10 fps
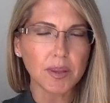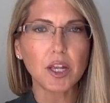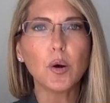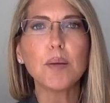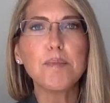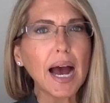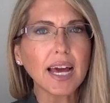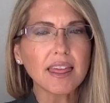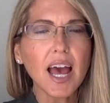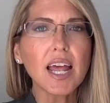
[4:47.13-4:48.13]
And
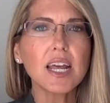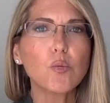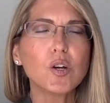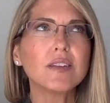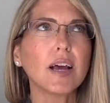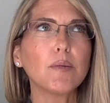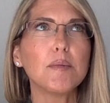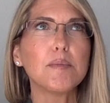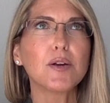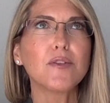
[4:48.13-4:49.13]
back then I
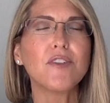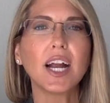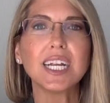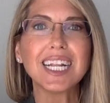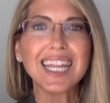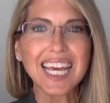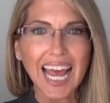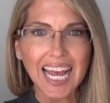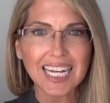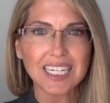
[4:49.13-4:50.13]
remember finding the
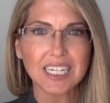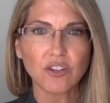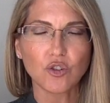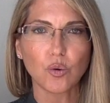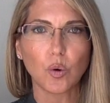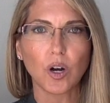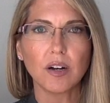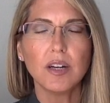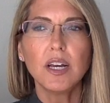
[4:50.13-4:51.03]
Andy score.